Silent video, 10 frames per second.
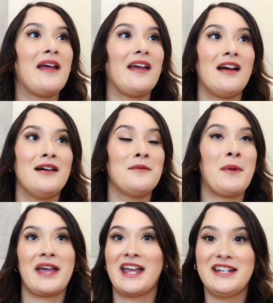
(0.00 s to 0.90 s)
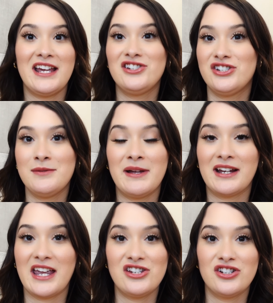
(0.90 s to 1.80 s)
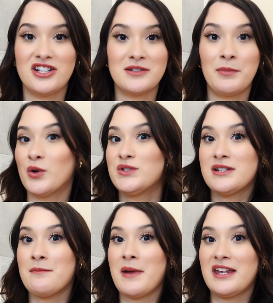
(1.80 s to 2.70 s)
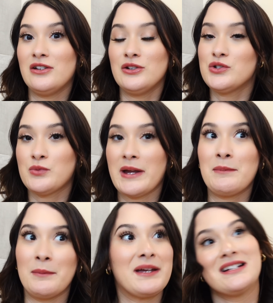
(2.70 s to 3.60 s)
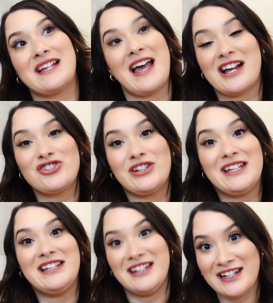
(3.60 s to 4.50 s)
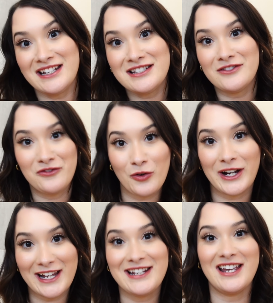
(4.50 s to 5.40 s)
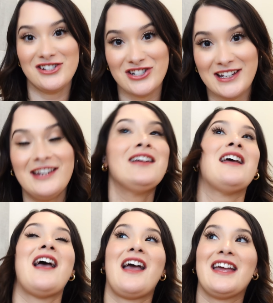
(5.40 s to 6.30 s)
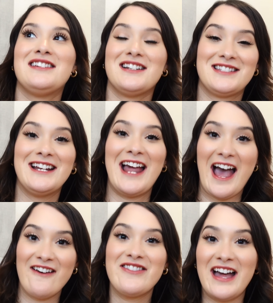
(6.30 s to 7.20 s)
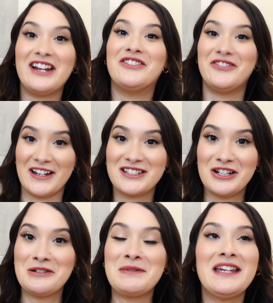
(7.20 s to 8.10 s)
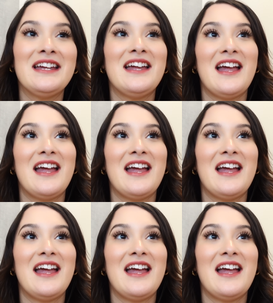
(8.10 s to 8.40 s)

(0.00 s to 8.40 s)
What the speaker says: My ADHD medication is supposed to make you lose weight, but because I actually need it for ADHD, it doesn't have that effect on me.